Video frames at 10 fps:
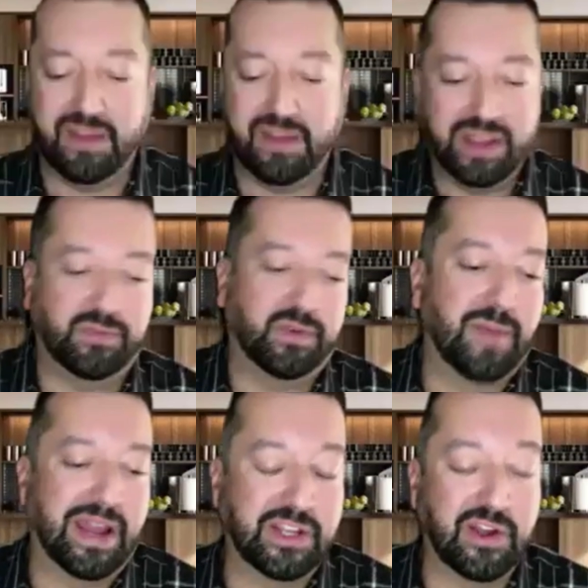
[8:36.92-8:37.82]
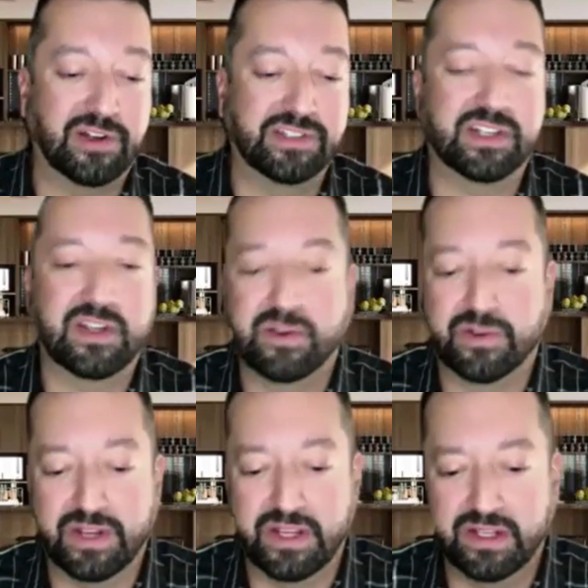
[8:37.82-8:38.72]
wait for my yard to go
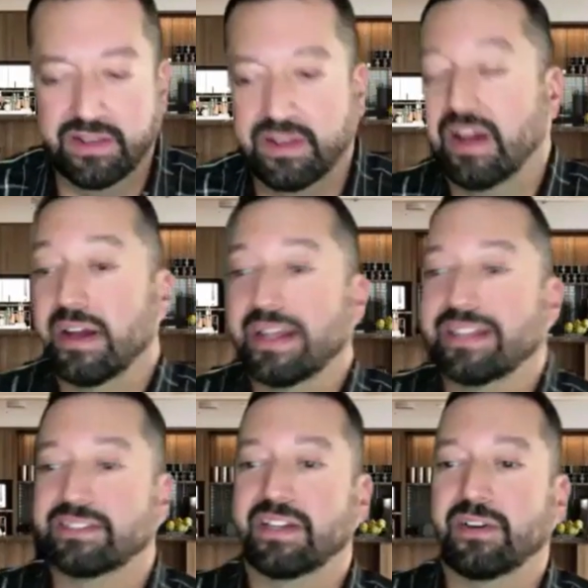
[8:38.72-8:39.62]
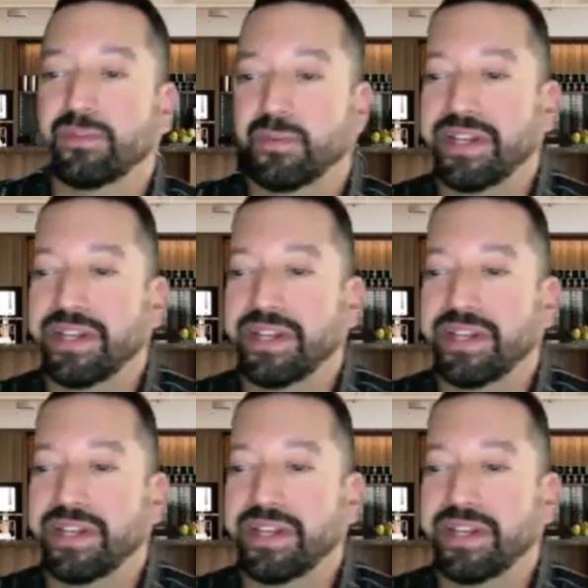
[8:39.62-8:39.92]
green itself.